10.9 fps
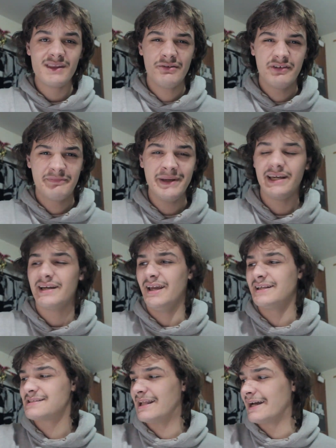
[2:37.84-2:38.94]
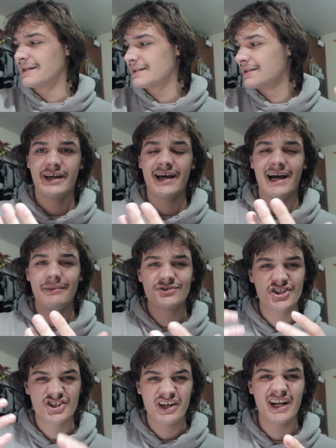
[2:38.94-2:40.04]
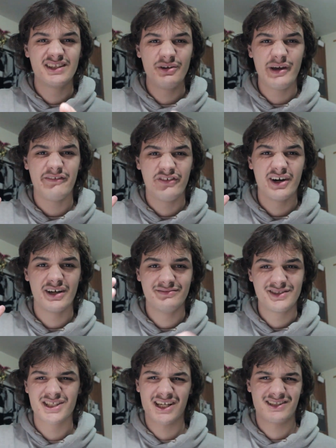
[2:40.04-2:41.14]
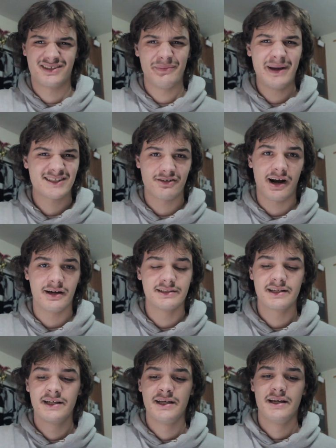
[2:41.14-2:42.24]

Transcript: with me, is like I'm just trying to do it for just to mess around